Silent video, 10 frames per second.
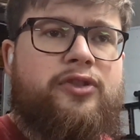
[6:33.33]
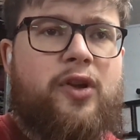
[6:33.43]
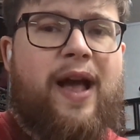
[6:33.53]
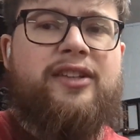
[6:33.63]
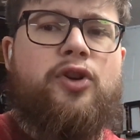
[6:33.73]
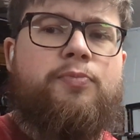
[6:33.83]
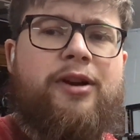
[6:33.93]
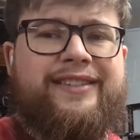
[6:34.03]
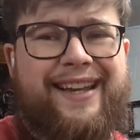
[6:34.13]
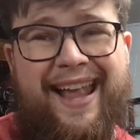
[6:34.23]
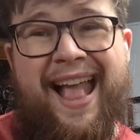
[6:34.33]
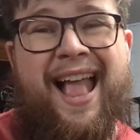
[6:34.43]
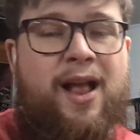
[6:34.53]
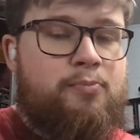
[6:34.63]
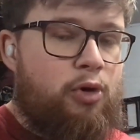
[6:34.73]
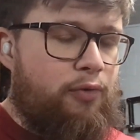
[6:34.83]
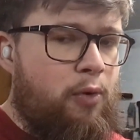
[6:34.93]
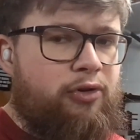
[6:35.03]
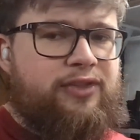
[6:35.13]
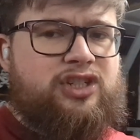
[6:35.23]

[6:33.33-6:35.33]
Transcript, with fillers: So as you're pressing, more and more of the